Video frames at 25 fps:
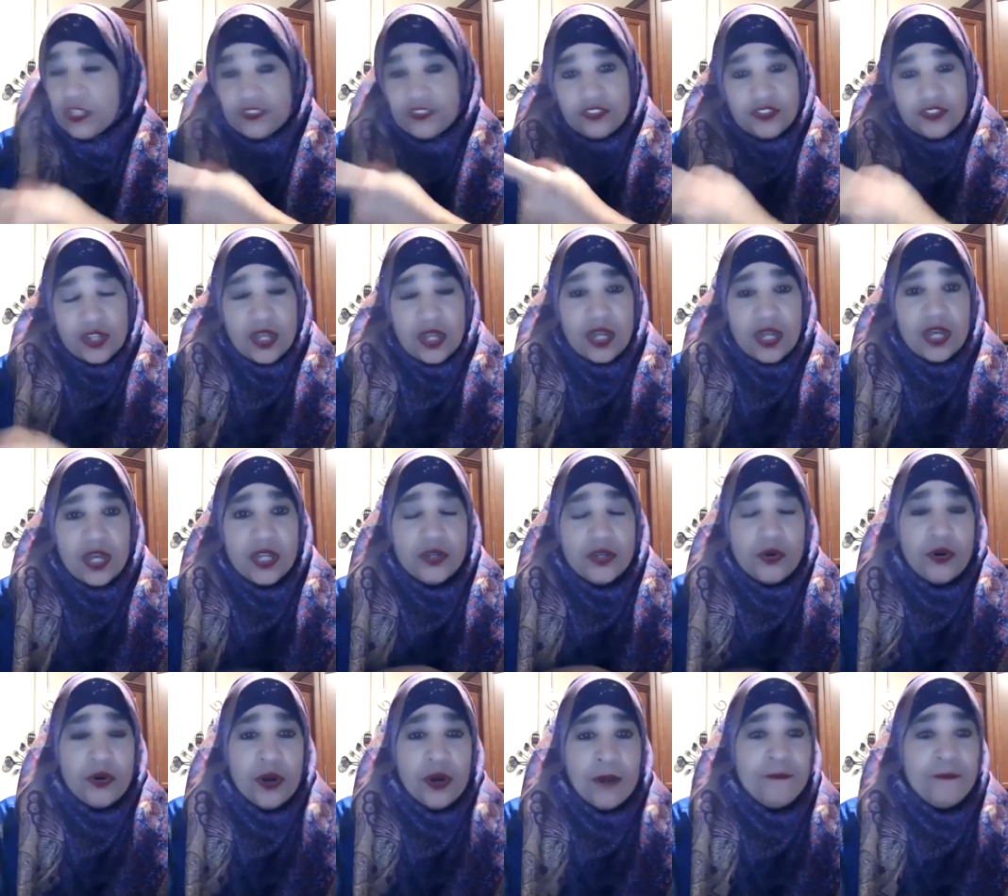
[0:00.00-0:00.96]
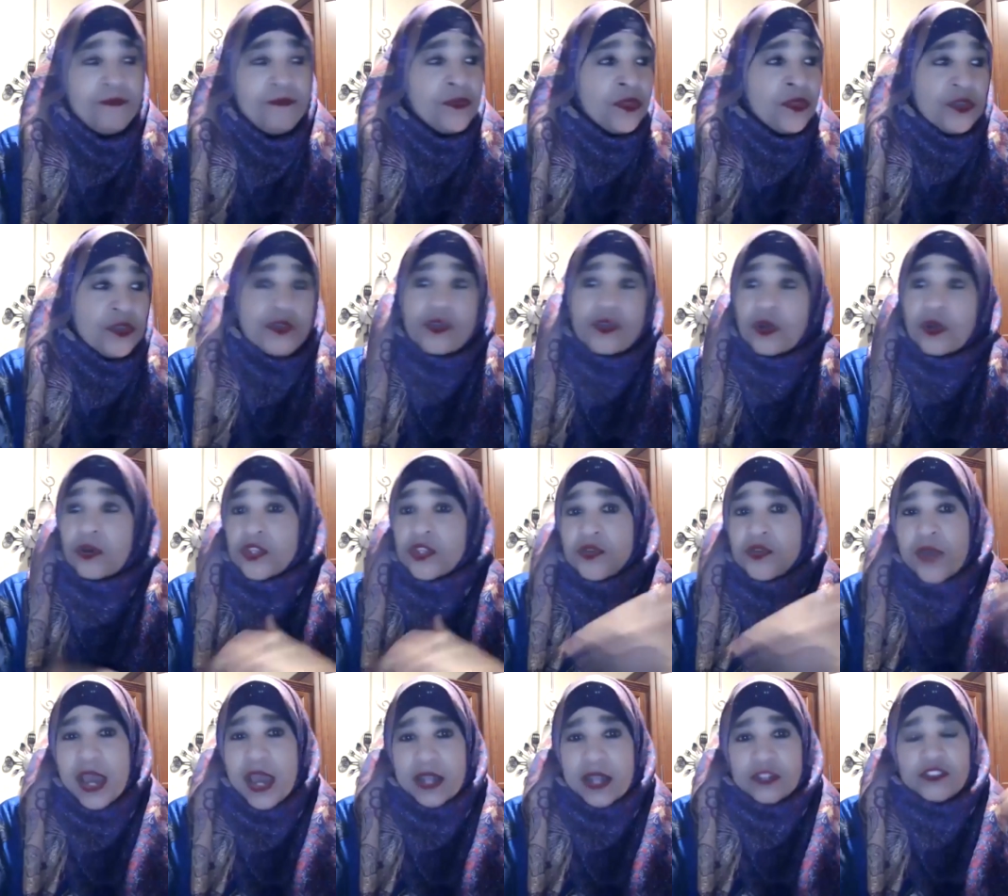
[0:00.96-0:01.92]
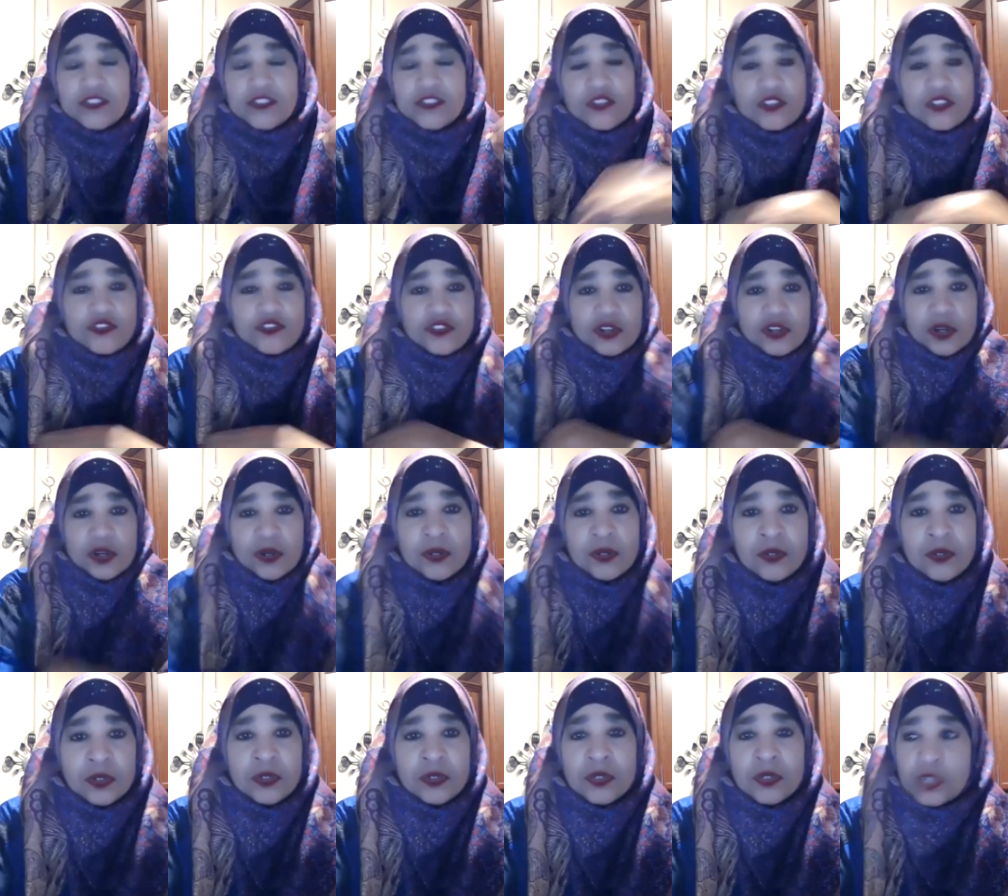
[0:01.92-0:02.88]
a son or, you know, you had a sister,